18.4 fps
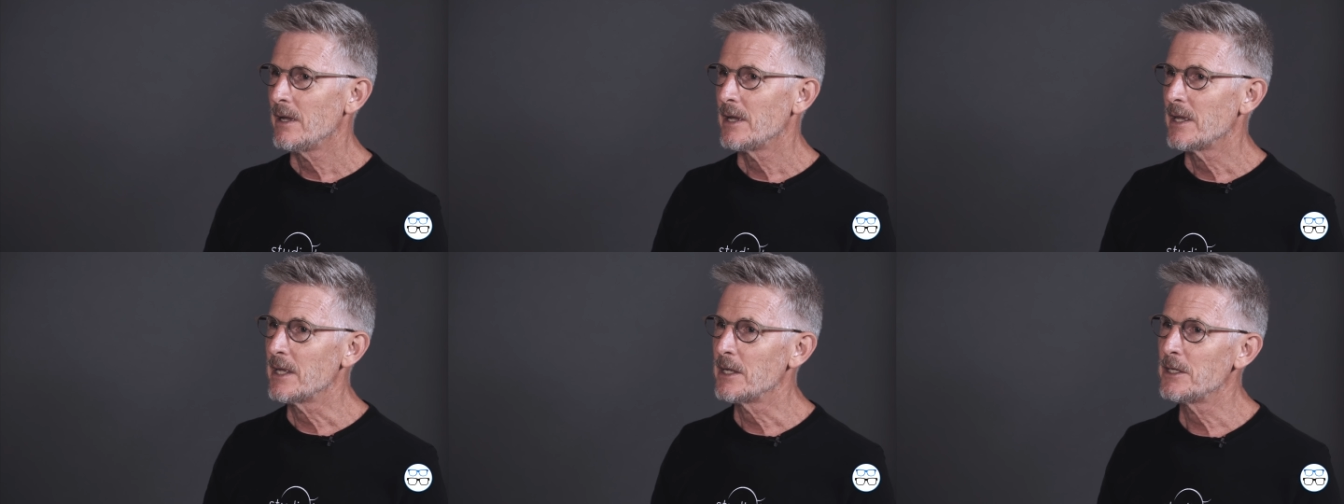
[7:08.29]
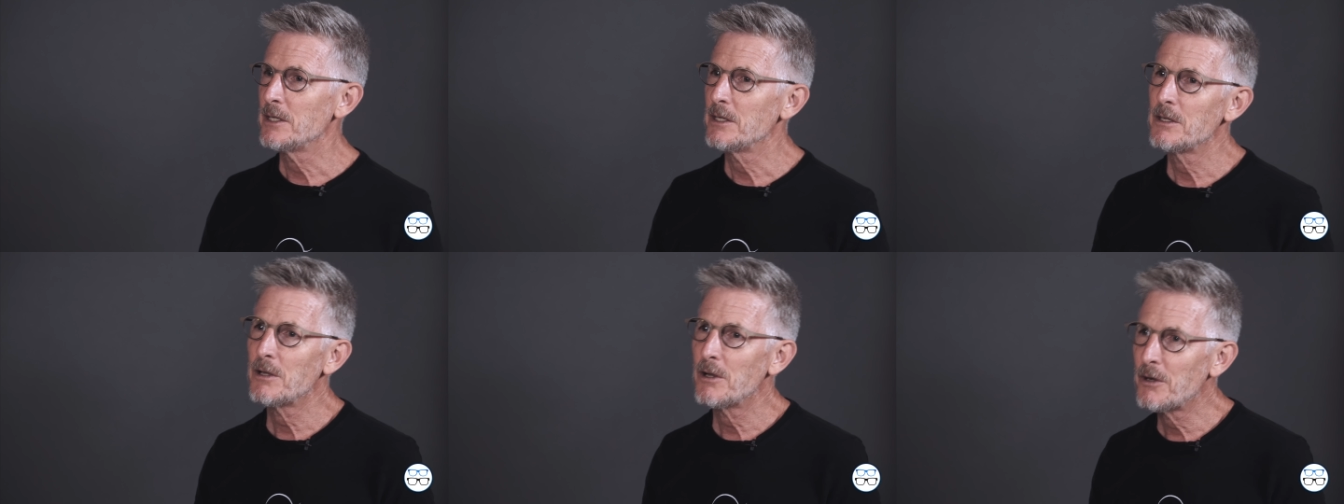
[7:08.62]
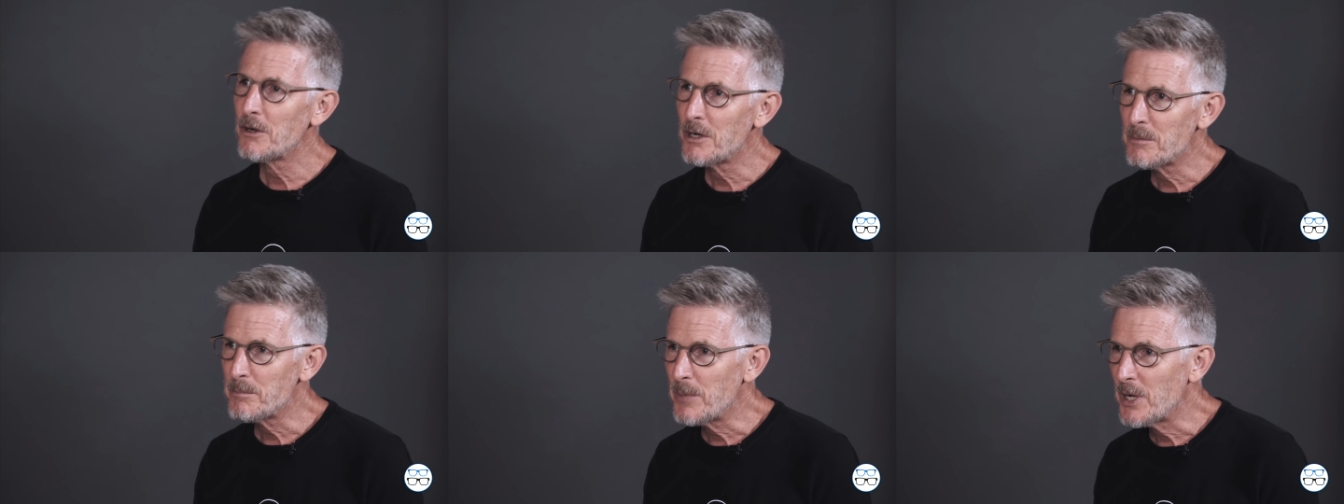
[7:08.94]
and you
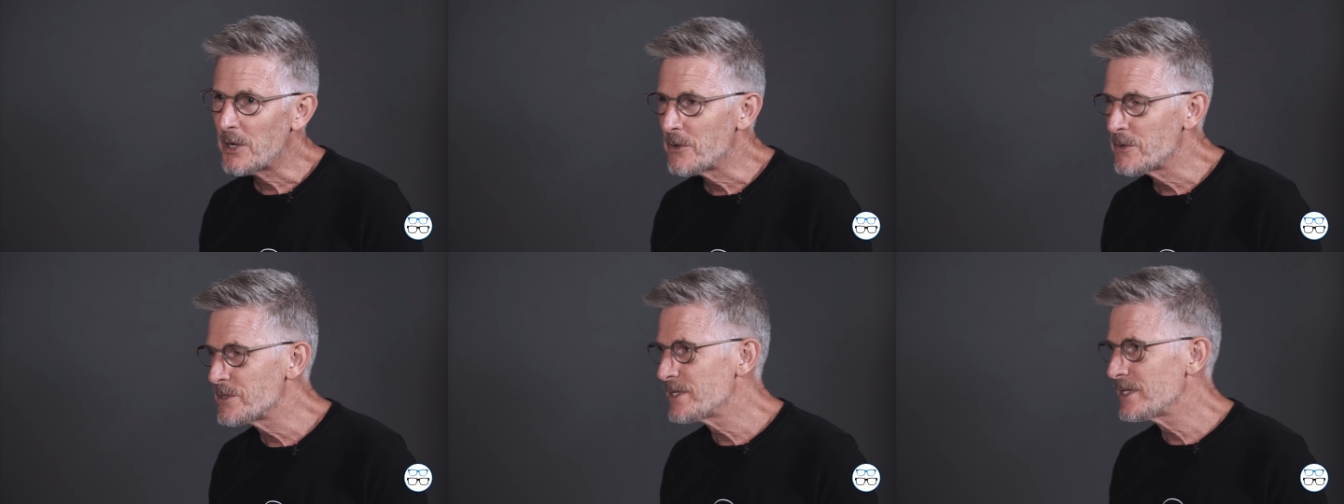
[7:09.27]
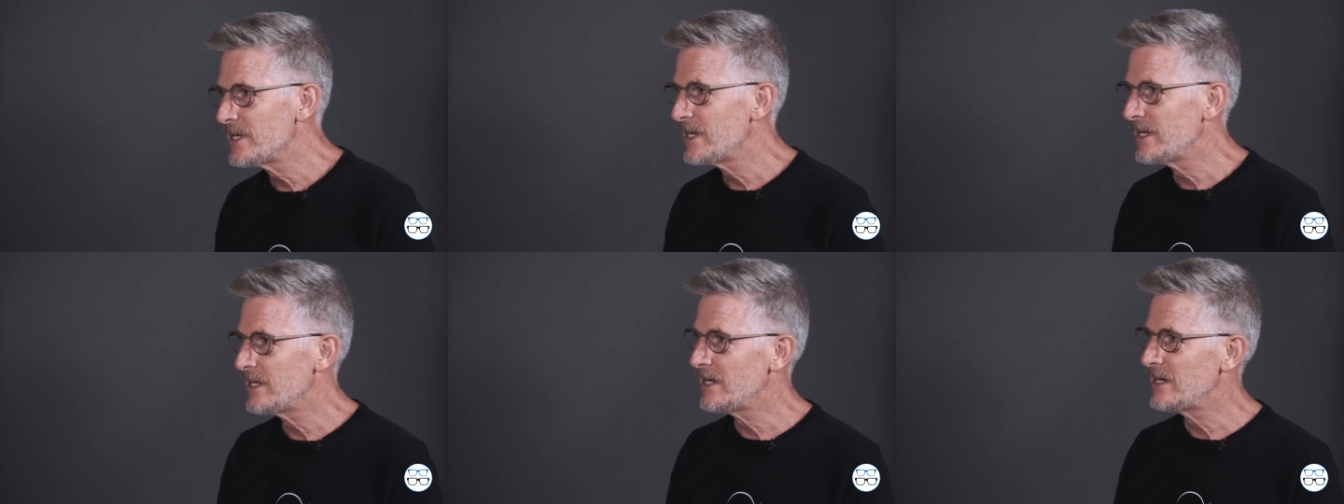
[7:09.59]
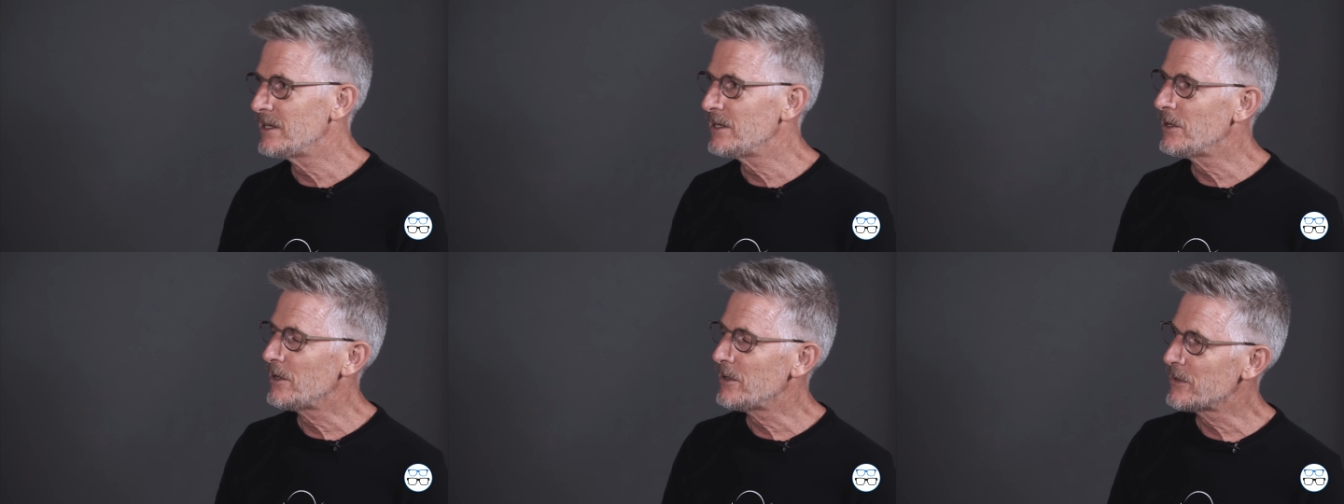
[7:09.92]
learn posing
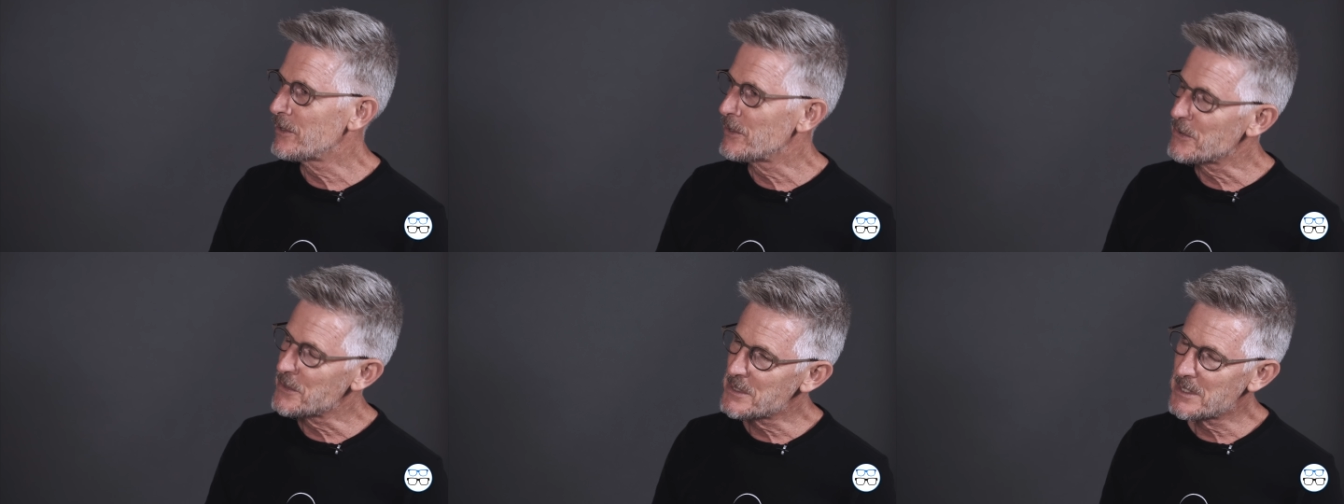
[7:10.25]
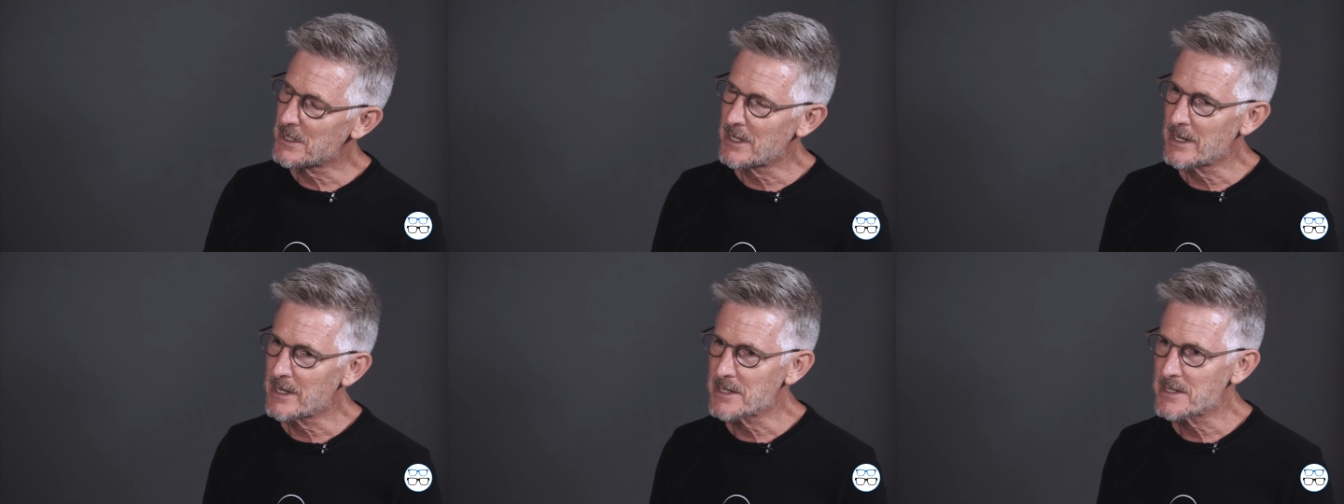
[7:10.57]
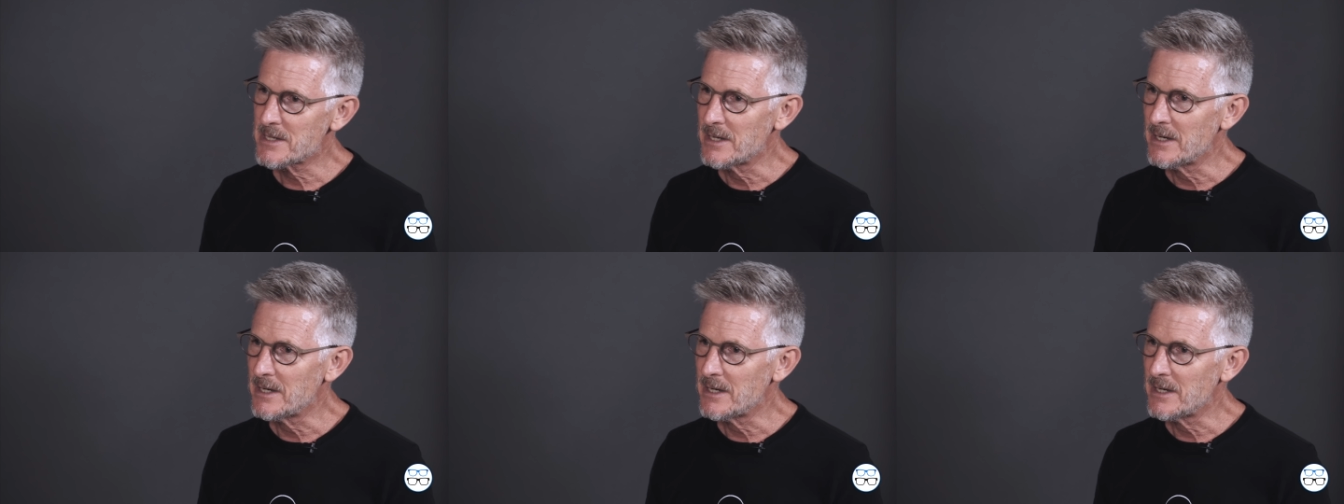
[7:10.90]
and all those things.